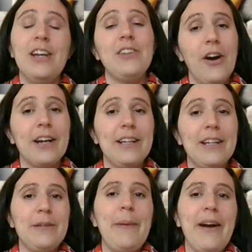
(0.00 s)
targeted
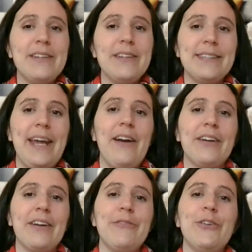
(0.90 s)
at parents and
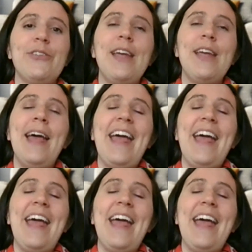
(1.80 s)
caregivers,